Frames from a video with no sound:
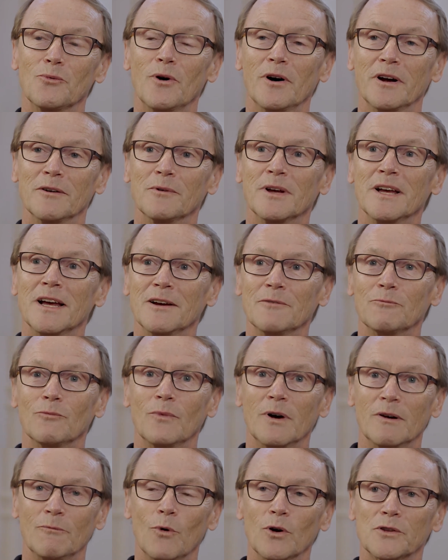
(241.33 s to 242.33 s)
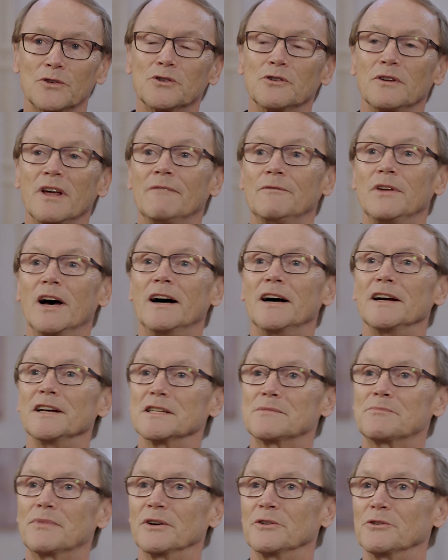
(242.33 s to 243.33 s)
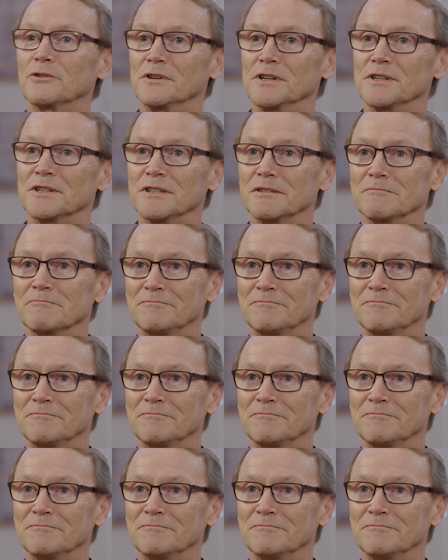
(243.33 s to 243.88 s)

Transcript: Yeah, yeah. What should have the highest priority?